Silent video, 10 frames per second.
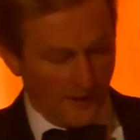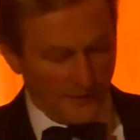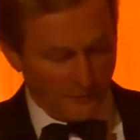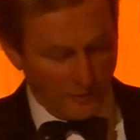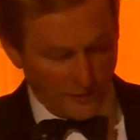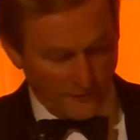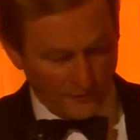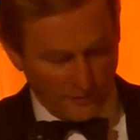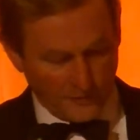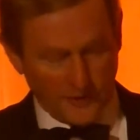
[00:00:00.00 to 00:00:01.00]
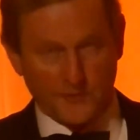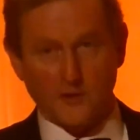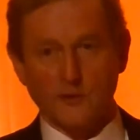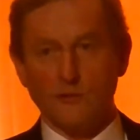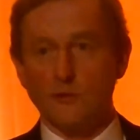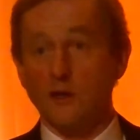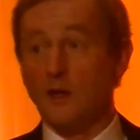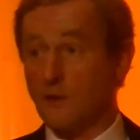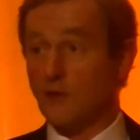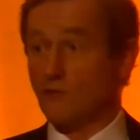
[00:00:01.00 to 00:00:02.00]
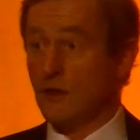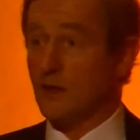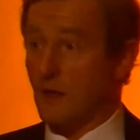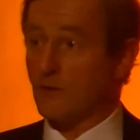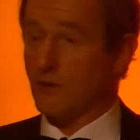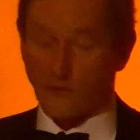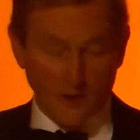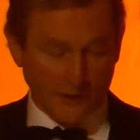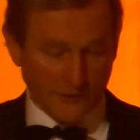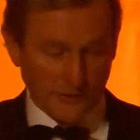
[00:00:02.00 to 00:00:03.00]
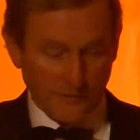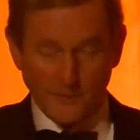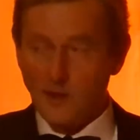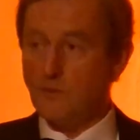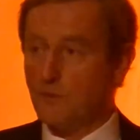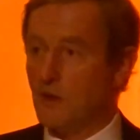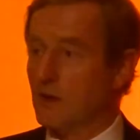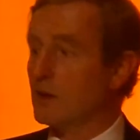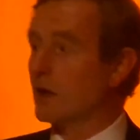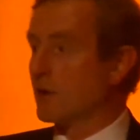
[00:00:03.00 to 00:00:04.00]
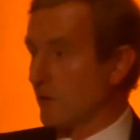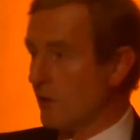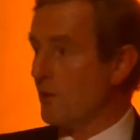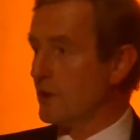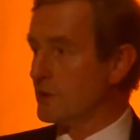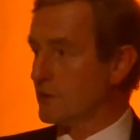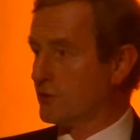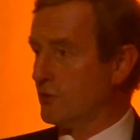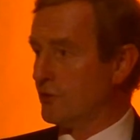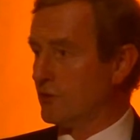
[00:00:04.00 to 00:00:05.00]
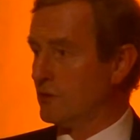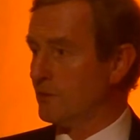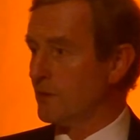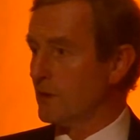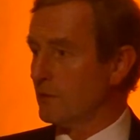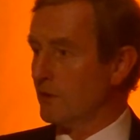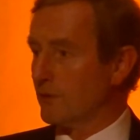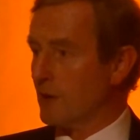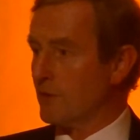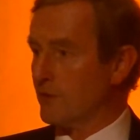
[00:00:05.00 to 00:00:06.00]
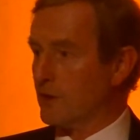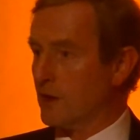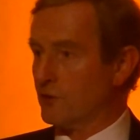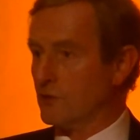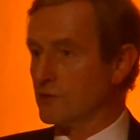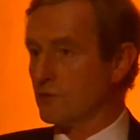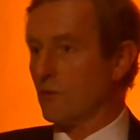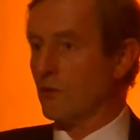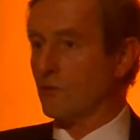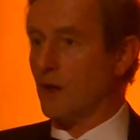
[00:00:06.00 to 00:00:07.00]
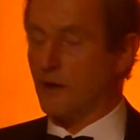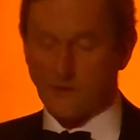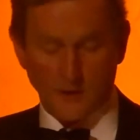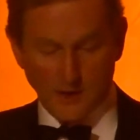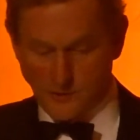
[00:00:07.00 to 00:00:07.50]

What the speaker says: and the wonderful work that they do. They really are a credit in building a global institution with ramifications worldwide.